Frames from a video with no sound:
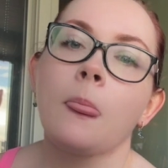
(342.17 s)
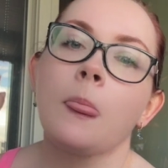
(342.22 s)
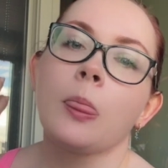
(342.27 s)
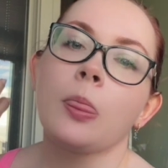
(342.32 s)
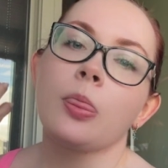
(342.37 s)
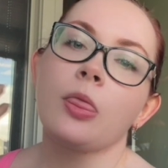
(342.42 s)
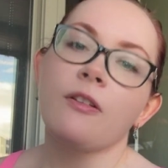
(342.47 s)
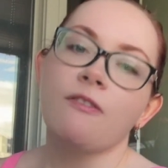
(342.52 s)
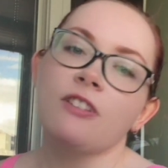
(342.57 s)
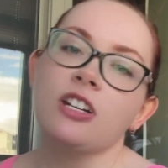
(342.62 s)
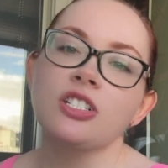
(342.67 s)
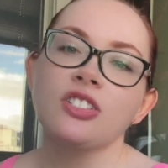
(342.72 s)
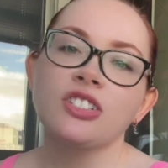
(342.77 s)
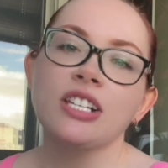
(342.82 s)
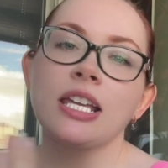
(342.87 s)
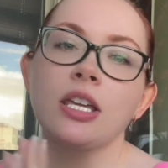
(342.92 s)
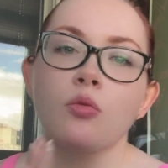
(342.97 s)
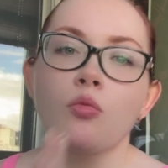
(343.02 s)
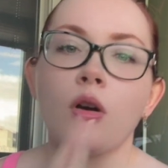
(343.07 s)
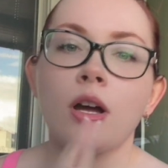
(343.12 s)
The first
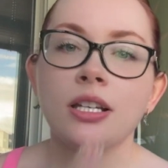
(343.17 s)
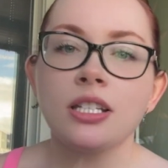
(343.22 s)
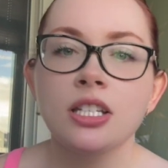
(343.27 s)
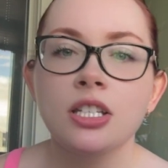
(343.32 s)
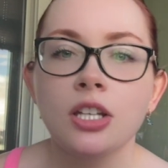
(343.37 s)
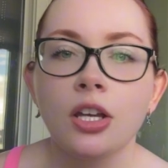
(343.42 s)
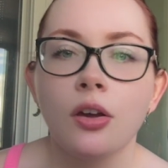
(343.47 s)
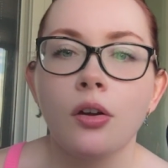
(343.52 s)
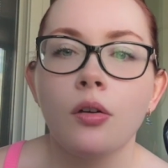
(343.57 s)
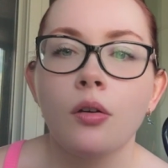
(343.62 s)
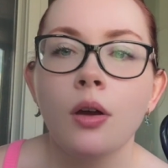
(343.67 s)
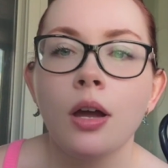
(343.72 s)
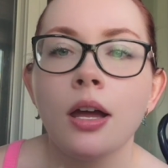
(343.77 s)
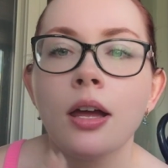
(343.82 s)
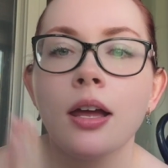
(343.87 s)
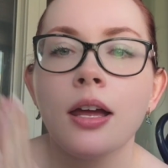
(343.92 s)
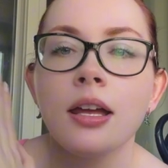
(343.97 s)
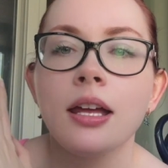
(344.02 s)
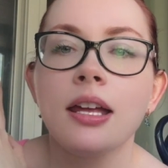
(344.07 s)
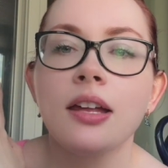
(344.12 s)
thing you want to do
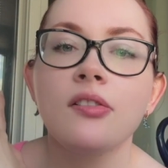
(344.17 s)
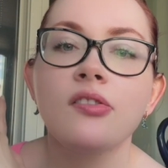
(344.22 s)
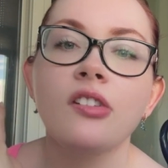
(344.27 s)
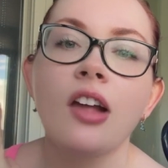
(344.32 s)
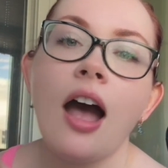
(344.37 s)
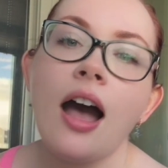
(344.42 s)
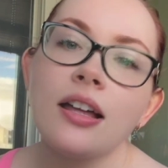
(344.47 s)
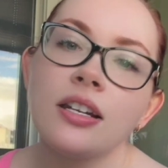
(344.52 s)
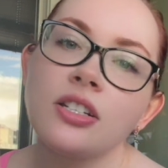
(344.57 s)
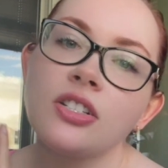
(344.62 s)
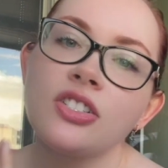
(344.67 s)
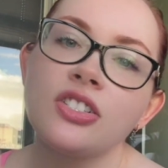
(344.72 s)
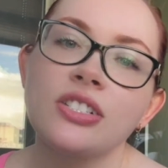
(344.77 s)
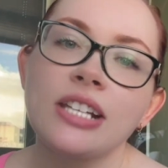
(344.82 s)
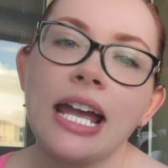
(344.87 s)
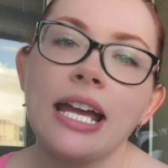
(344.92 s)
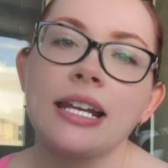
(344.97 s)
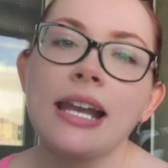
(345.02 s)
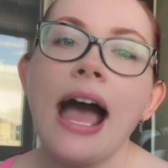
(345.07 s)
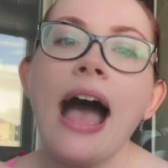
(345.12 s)
is to
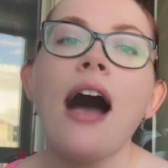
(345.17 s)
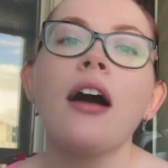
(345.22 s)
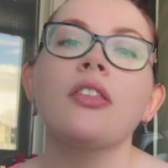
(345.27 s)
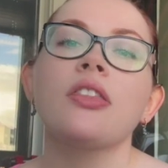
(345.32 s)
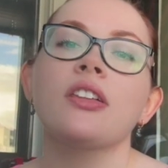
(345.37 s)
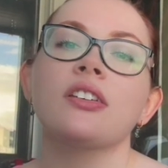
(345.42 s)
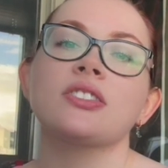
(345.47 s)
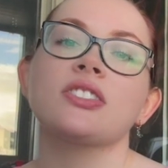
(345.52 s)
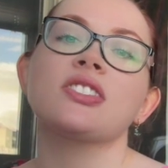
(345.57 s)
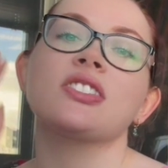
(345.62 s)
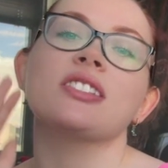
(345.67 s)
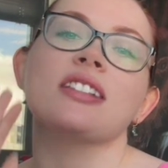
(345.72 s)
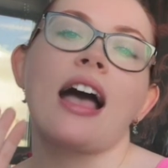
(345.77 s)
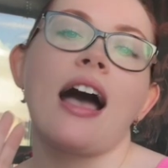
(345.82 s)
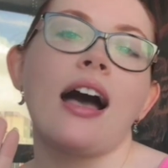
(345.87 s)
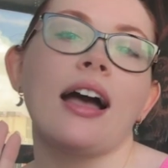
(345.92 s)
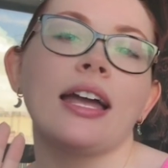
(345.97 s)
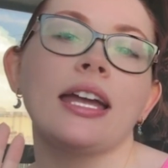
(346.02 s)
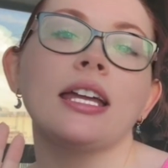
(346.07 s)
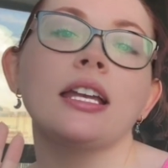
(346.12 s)
understand how the
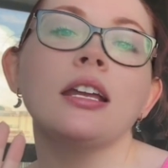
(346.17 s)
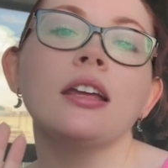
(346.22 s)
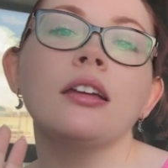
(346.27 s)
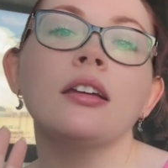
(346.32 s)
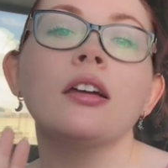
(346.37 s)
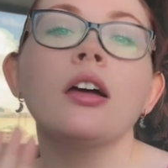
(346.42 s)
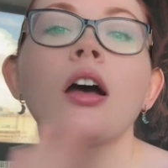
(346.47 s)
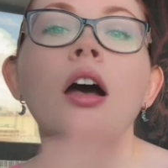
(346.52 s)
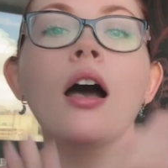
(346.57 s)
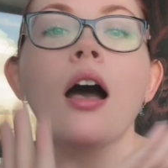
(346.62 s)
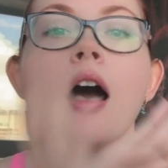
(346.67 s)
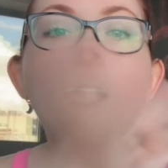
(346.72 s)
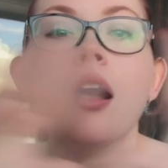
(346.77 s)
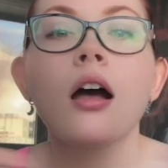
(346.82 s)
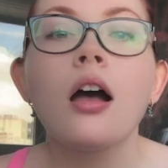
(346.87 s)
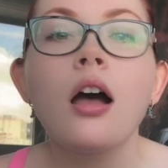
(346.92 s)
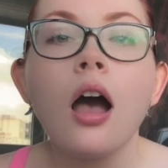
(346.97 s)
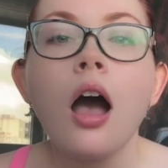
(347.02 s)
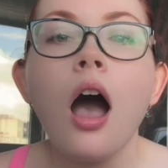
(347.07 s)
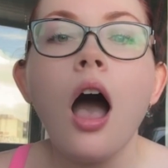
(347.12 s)
sign
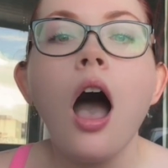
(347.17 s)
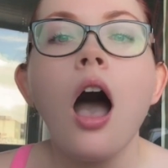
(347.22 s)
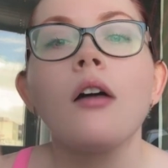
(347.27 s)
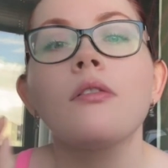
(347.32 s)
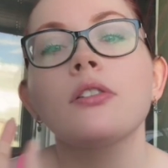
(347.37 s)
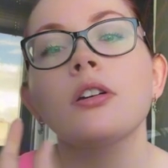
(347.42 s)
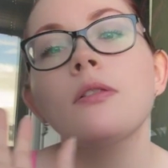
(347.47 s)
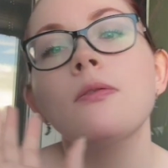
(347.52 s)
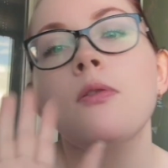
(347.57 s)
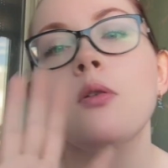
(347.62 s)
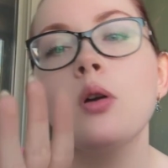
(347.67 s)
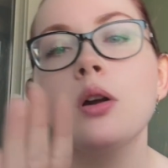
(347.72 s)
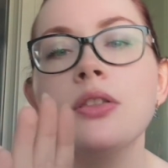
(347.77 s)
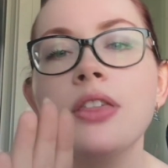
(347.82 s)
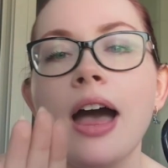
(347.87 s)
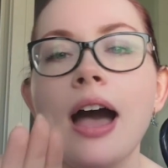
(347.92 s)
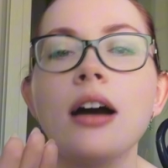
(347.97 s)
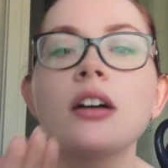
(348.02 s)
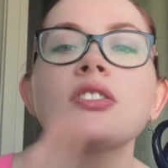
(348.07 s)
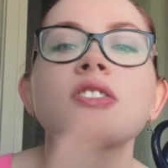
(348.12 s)
of your fourth
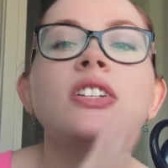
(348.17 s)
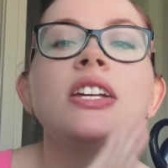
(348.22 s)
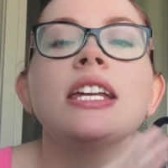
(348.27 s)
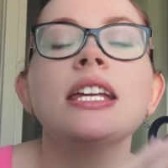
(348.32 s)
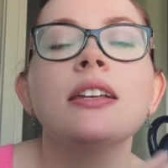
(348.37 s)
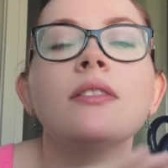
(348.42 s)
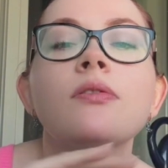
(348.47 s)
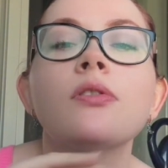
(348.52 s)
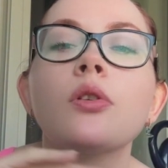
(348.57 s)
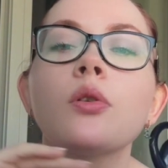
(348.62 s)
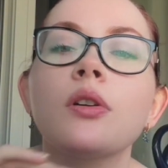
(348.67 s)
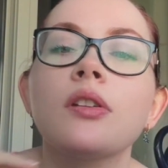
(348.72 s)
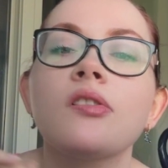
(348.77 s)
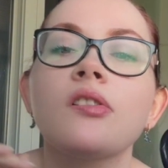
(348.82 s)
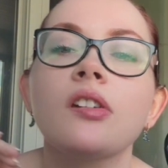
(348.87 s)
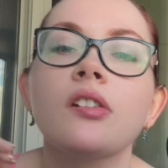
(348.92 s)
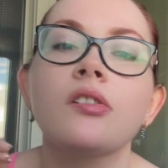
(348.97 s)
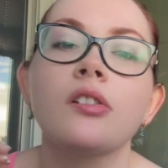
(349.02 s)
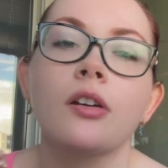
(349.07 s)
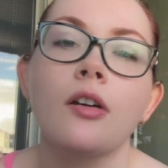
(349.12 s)
house
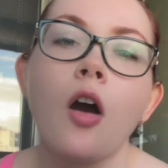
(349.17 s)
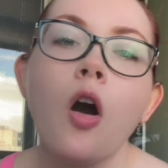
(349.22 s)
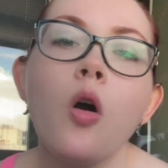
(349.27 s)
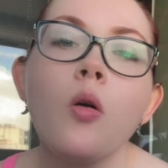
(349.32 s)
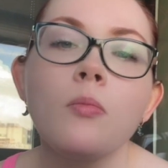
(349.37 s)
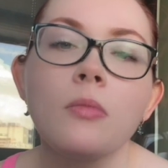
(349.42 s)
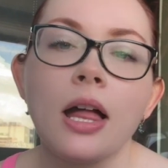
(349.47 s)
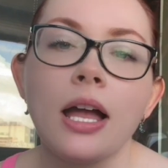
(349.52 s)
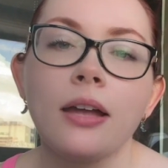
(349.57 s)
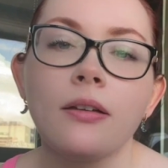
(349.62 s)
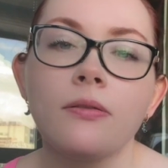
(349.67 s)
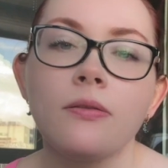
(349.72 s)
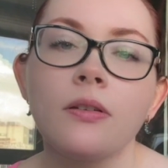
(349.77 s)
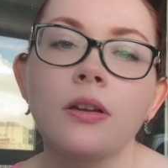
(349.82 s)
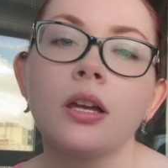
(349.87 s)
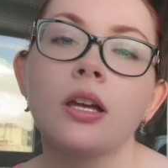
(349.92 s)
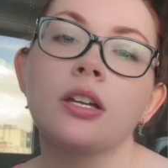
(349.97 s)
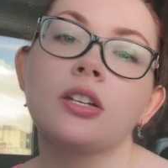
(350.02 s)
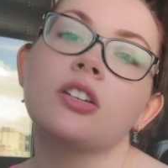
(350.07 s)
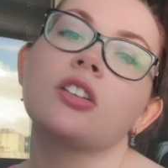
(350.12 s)
influences your home life,
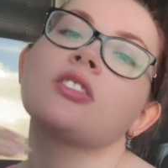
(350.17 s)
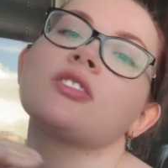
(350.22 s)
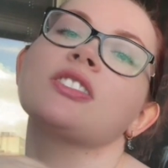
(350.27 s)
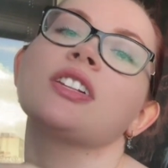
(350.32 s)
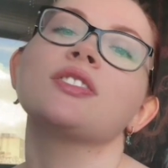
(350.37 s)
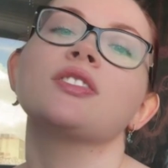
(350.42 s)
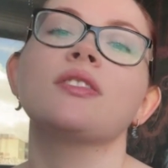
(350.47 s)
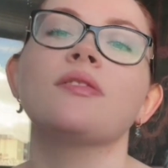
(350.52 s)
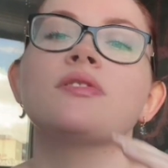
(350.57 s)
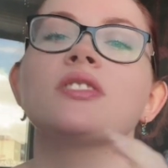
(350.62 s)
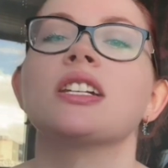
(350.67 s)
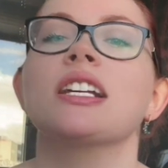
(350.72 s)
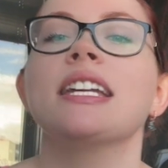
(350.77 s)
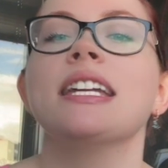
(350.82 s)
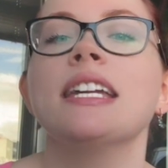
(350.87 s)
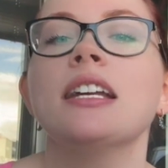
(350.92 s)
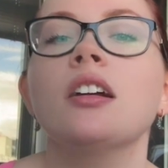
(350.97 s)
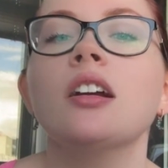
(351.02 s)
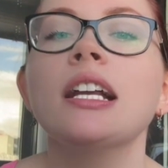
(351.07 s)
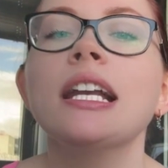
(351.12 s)
your sense of
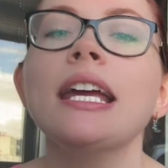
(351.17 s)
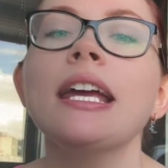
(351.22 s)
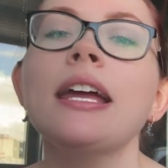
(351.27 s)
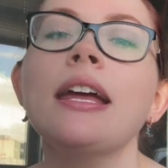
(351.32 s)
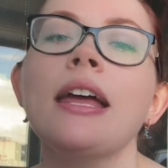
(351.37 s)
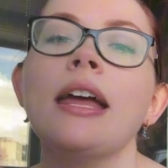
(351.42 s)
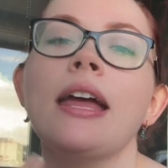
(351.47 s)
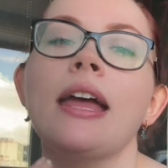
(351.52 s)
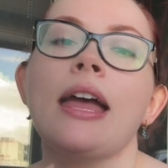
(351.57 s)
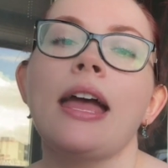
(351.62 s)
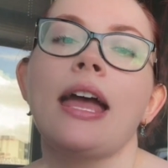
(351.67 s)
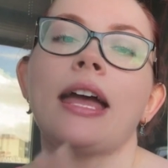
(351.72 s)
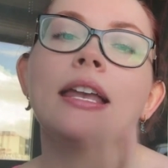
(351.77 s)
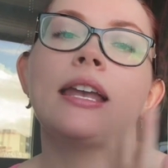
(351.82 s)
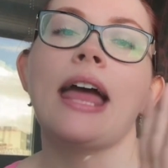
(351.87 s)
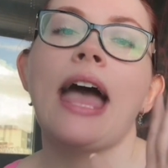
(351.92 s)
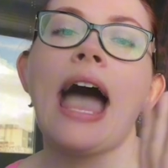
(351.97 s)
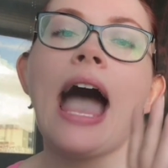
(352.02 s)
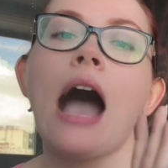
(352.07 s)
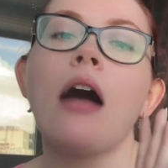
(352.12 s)
security, and
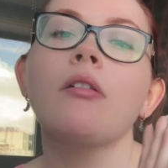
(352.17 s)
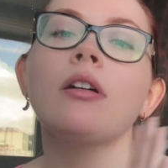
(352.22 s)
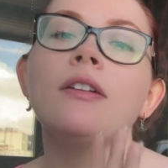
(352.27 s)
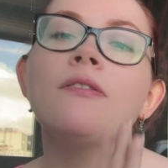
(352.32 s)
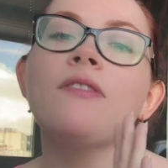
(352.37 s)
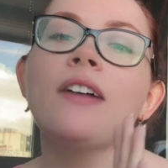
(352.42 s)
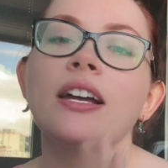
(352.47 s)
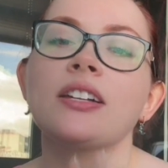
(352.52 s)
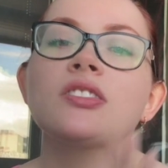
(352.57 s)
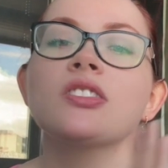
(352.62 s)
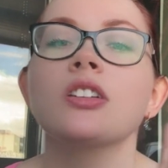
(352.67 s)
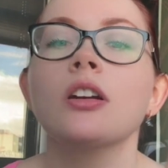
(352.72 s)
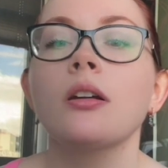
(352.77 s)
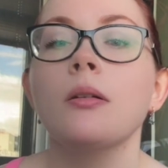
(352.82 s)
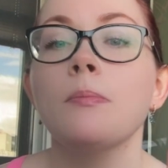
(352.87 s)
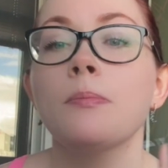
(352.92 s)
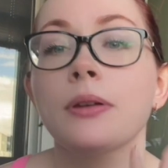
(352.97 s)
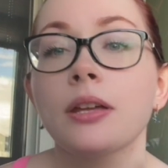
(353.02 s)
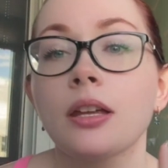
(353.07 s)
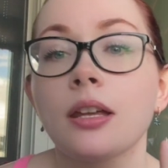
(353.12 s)
how it affects your
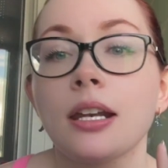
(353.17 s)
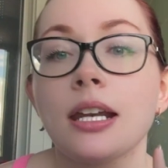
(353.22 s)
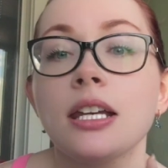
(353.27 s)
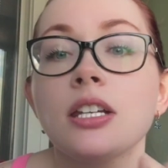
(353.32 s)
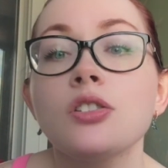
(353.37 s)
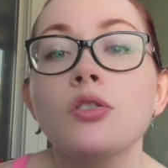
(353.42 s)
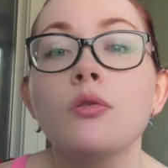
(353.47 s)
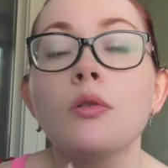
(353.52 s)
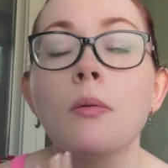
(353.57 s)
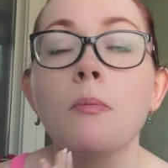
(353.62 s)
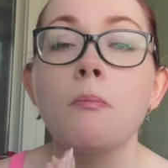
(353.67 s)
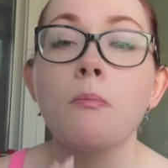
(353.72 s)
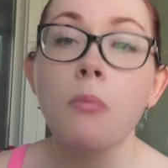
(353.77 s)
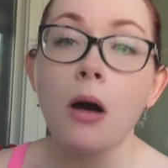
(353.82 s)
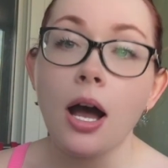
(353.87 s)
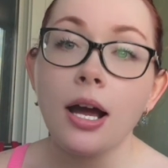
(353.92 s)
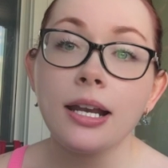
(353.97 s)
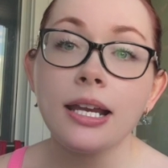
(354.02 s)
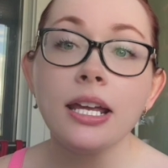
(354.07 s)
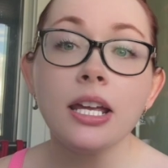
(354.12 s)
ability to
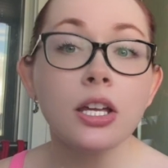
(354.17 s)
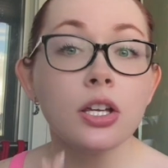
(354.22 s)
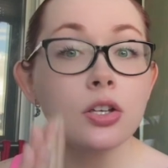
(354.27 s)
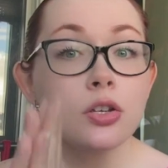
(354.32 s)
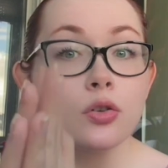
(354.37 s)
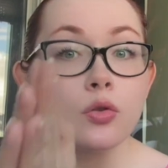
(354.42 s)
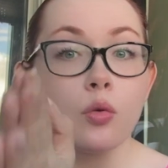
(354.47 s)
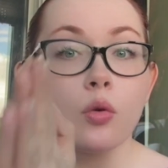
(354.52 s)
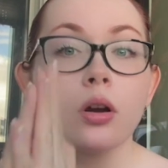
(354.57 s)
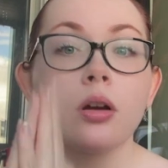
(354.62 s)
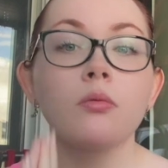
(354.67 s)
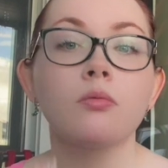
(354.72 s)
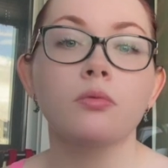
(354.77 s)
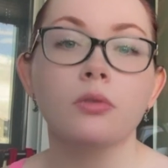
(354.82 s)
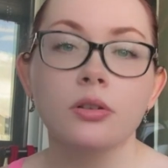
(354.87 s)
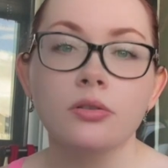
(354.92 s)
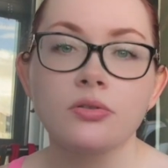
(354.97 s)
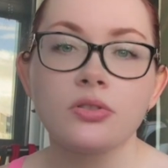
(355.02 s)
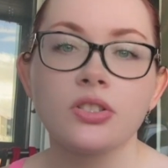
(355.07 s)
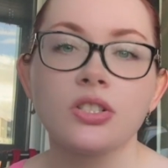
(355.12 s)
embody your
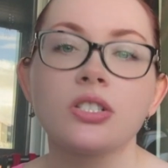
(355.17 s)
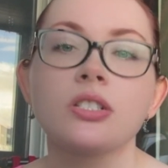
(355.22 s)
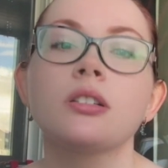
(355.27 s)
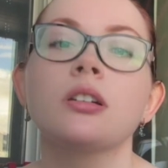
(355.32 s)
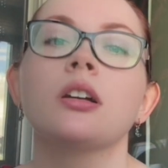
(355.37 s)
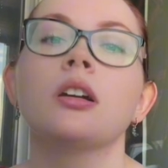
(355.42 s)
roots.